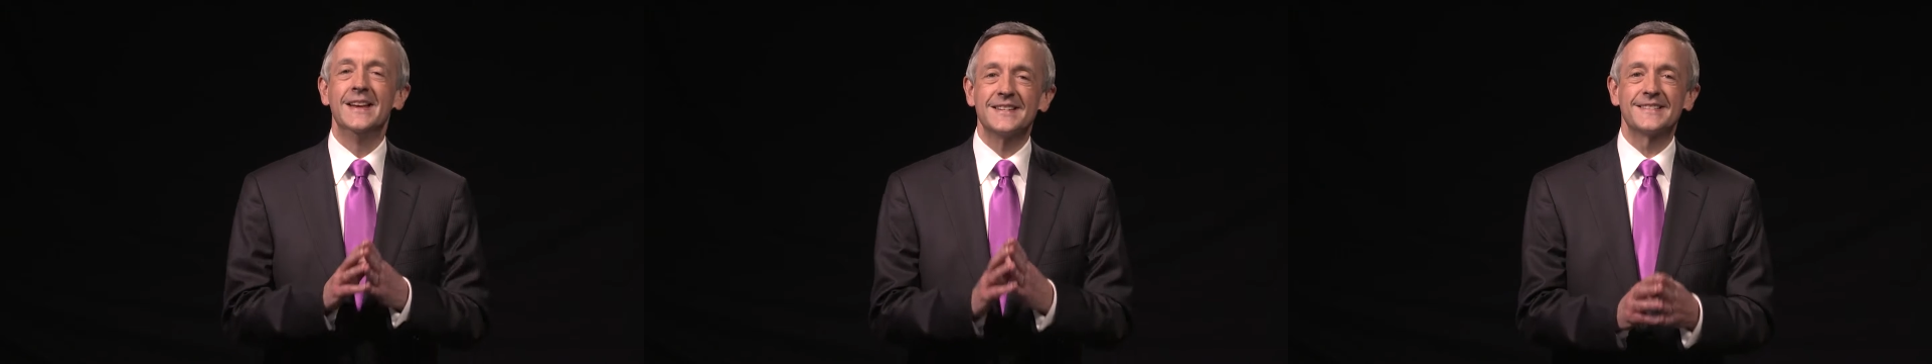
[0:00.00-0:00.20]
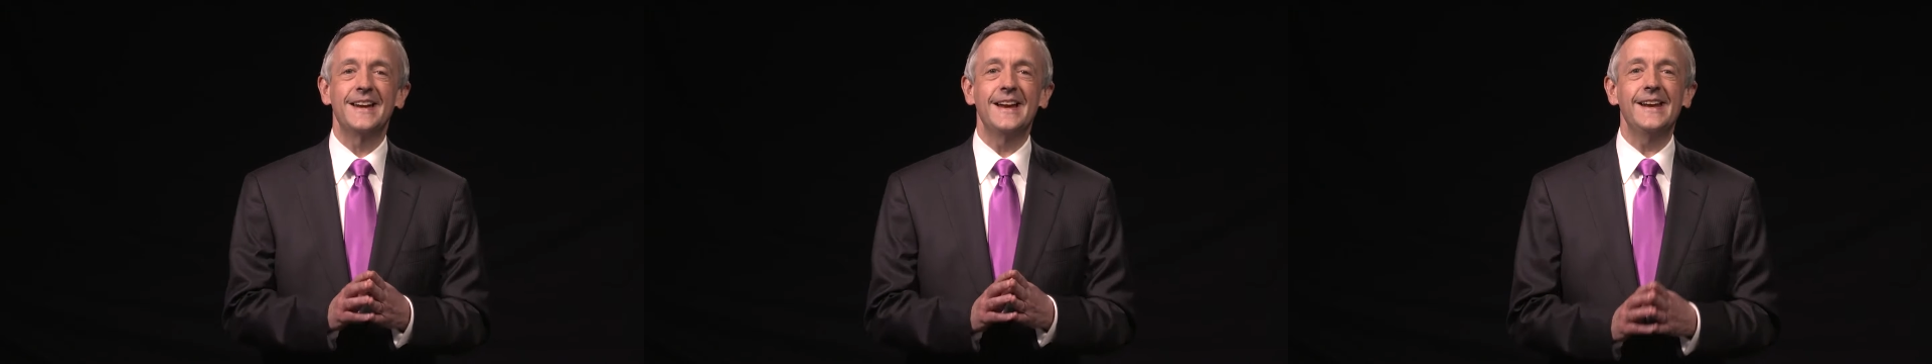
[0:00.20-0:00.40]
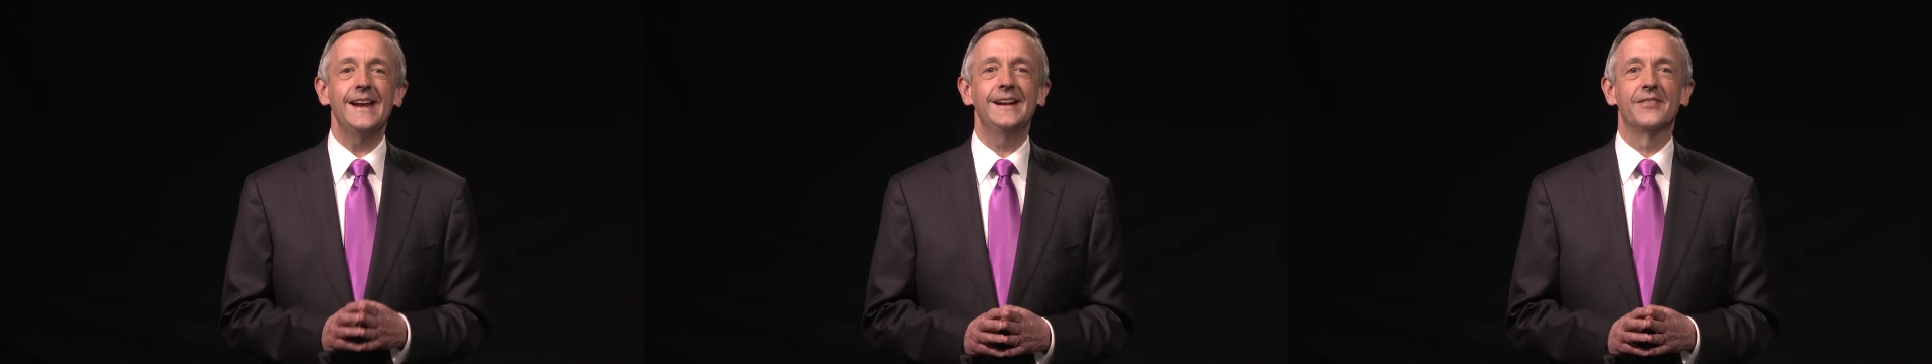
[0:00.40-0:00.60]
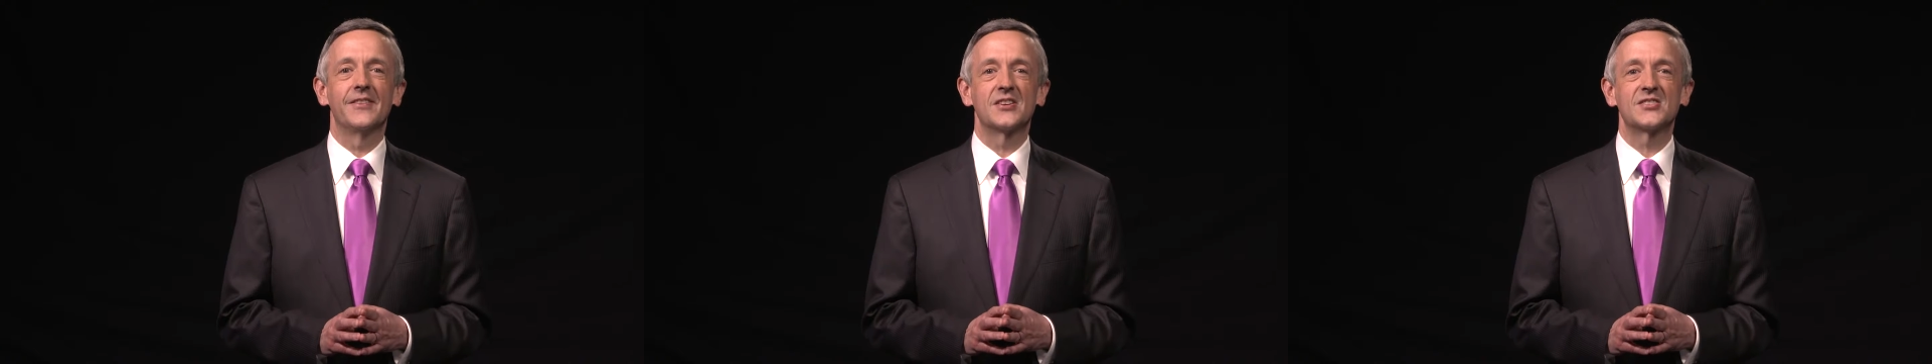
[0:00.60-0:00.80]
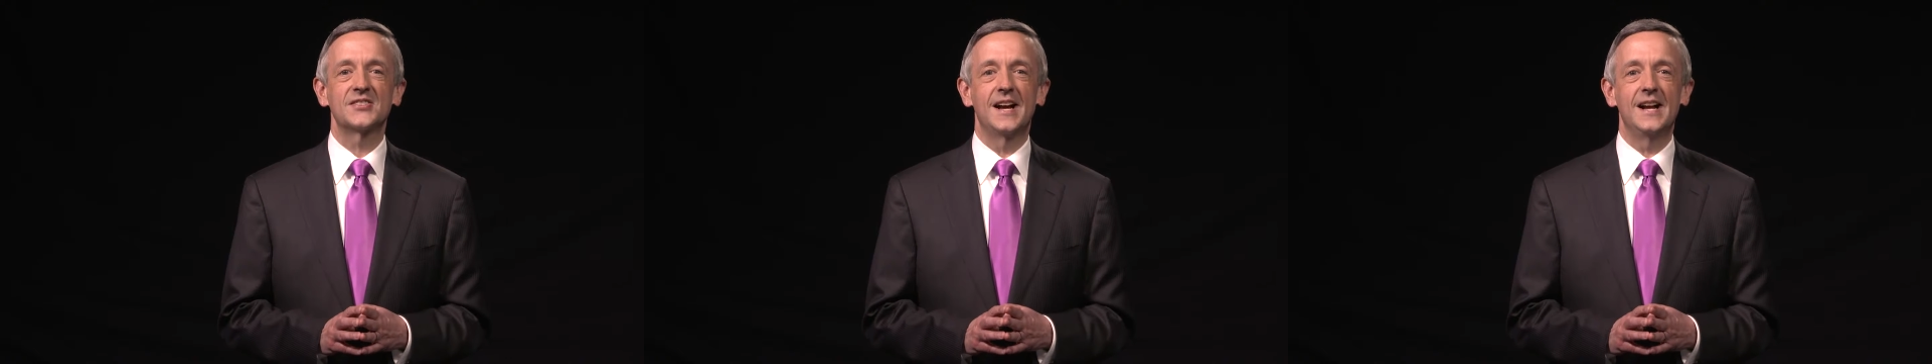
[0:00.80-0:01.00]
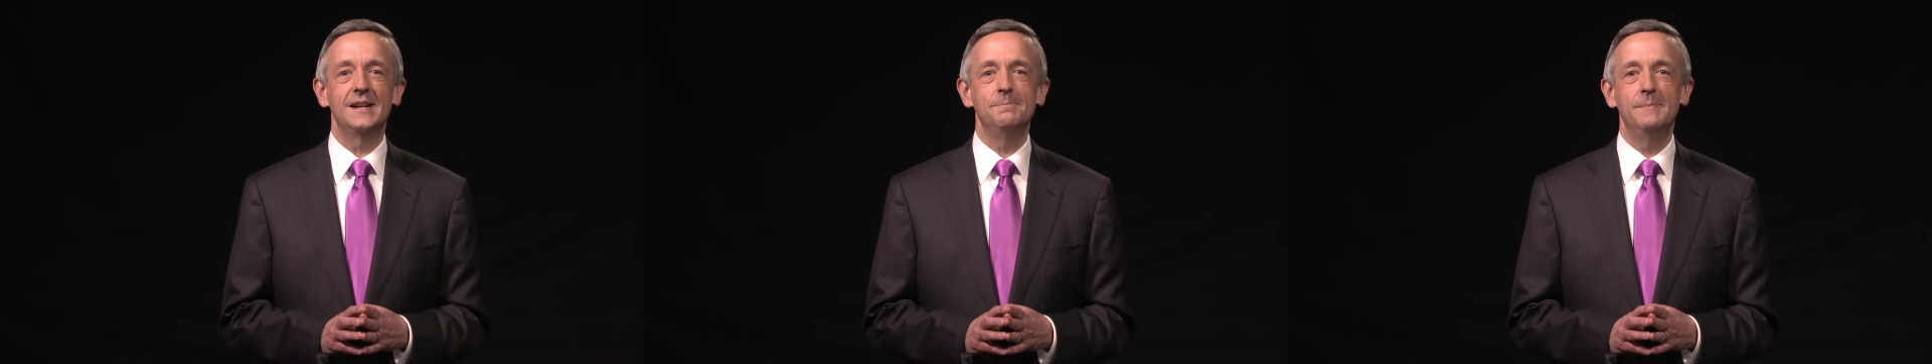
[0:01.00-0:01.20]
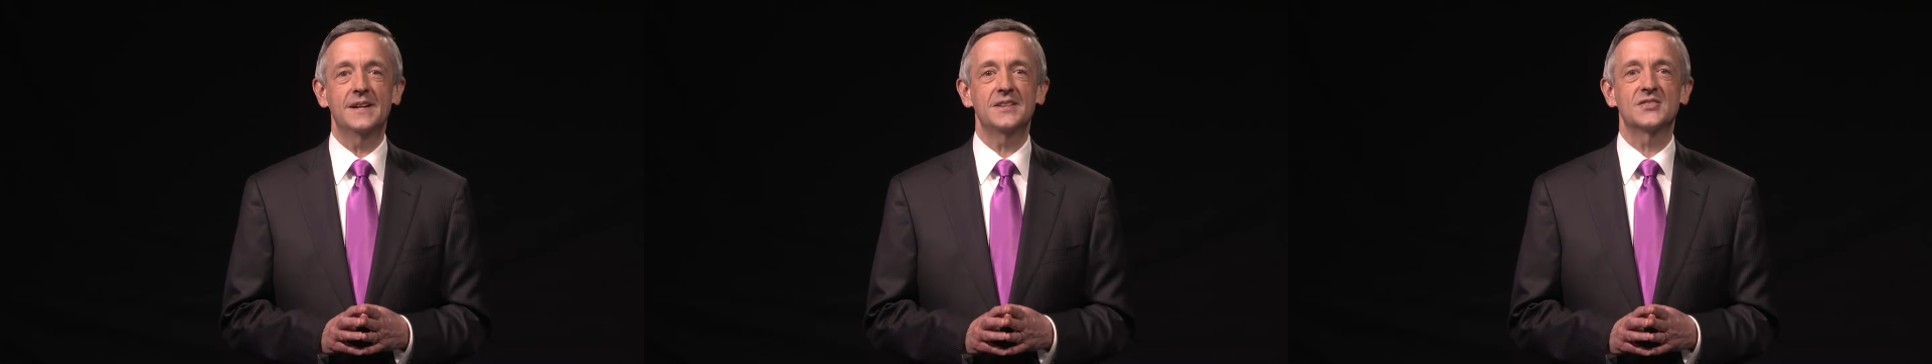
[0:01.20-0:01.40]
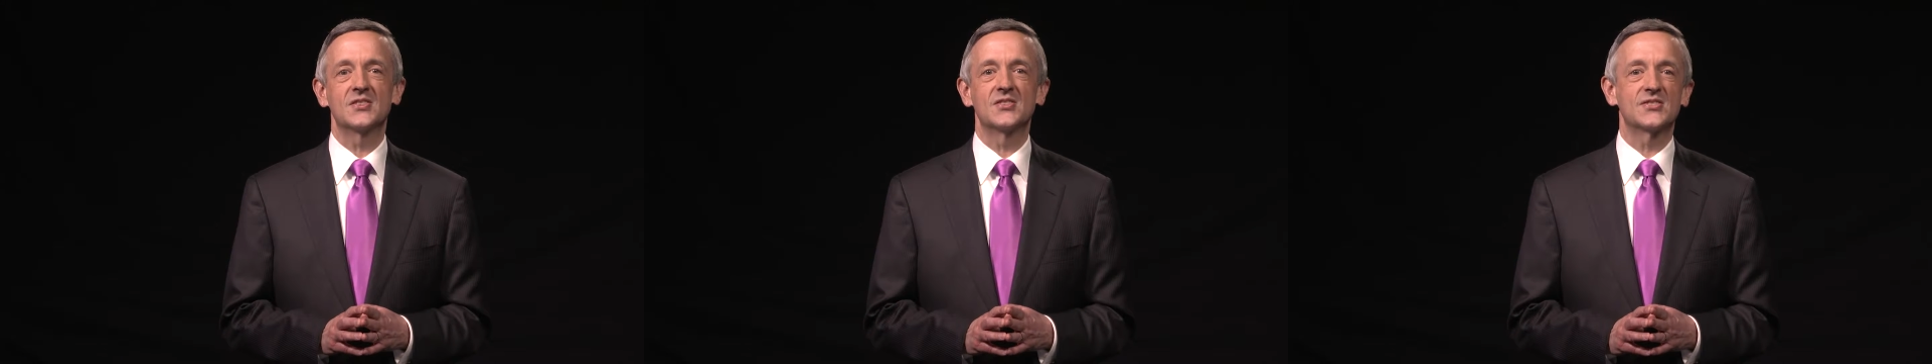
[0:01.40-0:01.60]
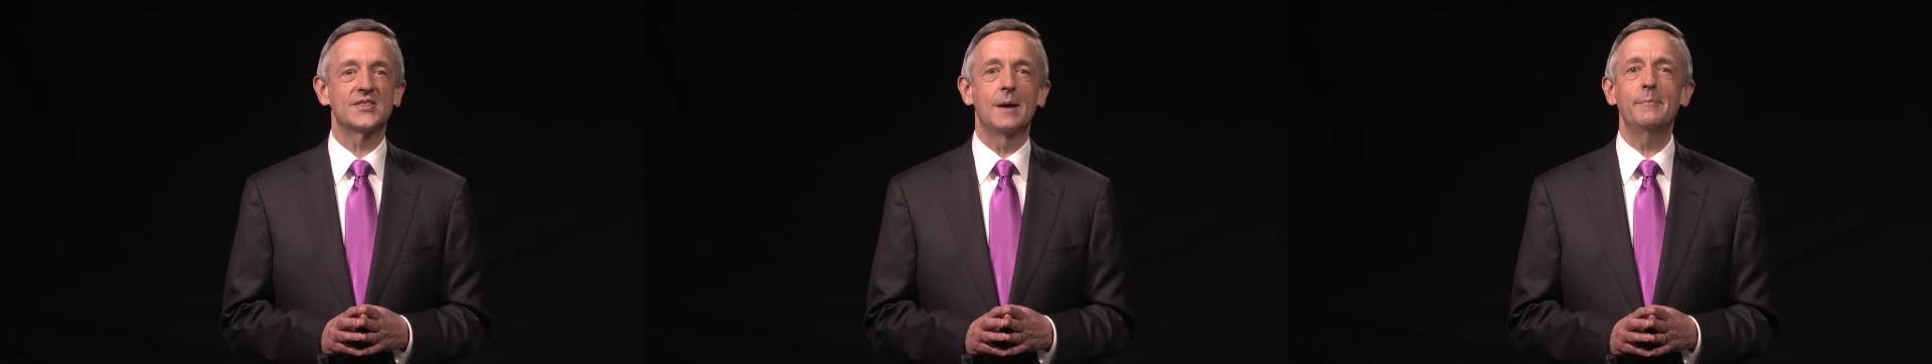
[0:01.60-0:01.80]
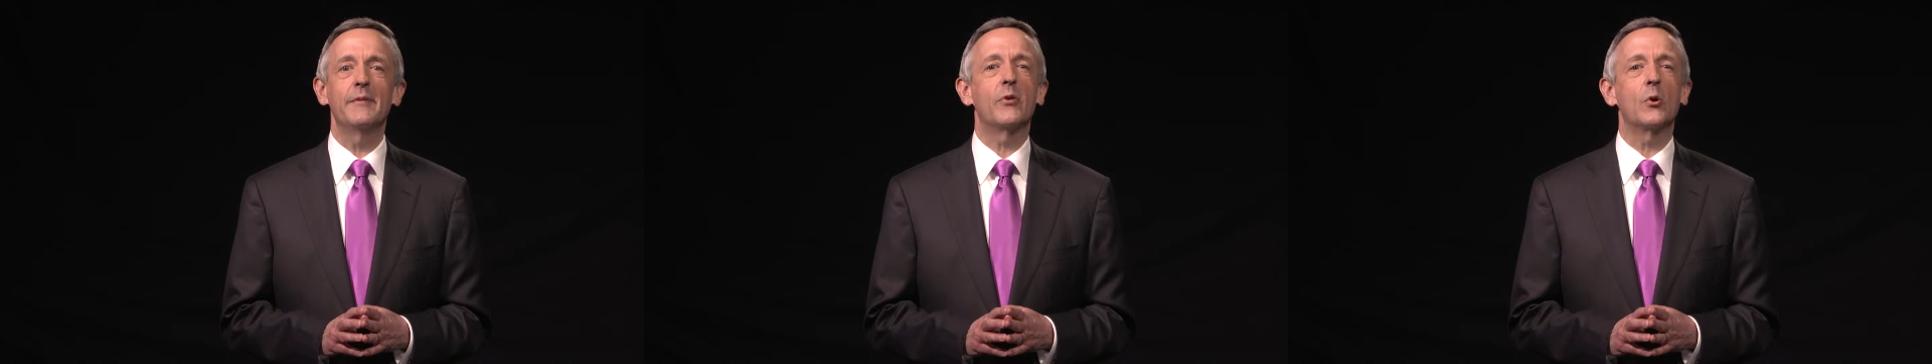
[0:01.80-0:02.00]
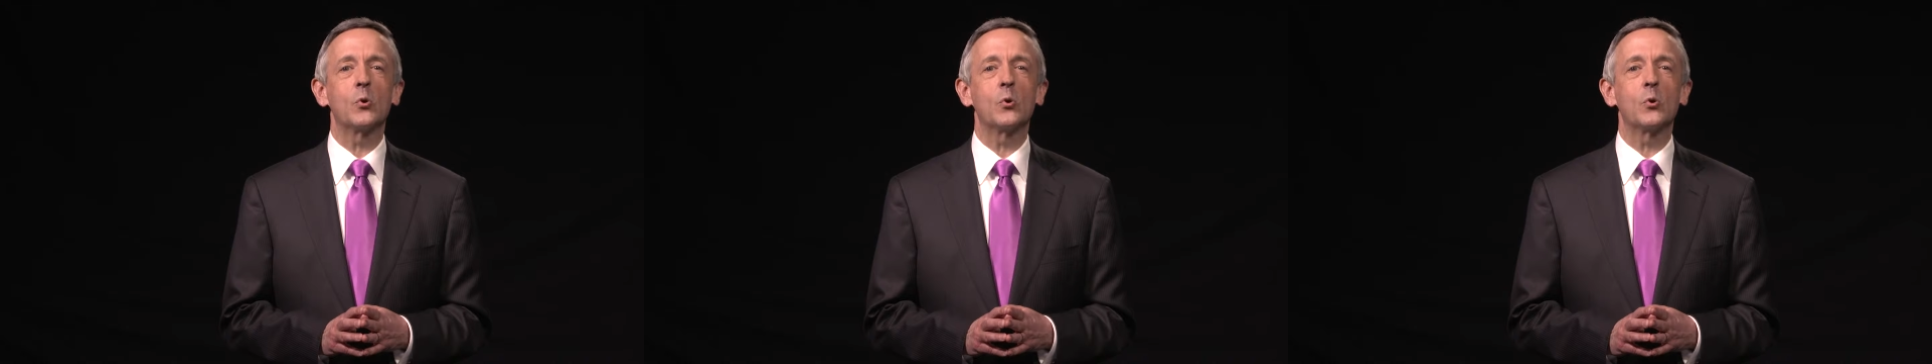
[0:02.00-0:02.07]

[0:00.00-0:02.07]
Singing in the Sun mixes some of